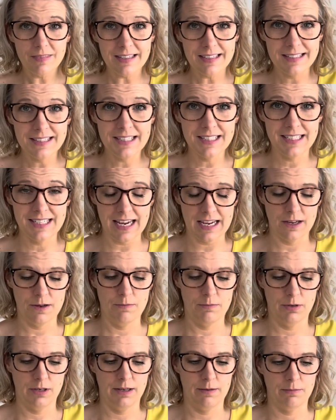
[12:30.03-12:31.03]
Second
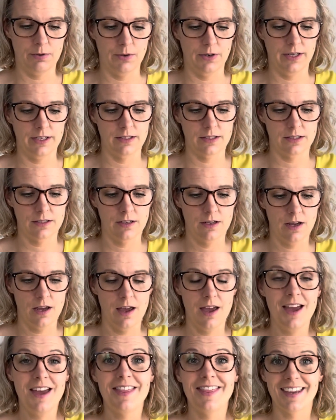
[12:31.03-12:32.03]
bullet point,
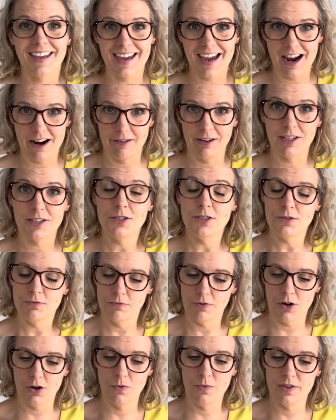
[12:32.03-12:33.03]
the character's
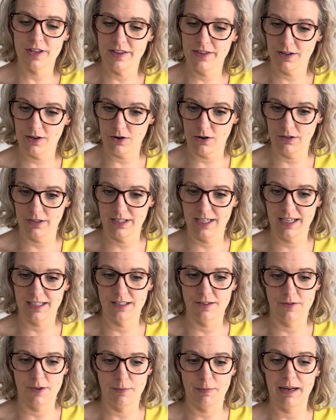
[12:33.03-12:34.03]
role within the context
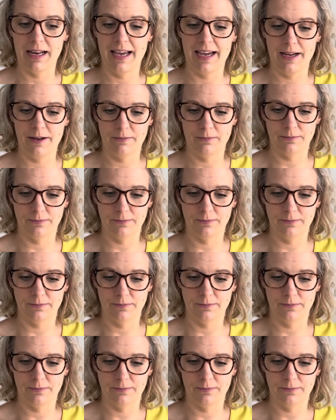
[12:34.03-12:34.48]
of the play.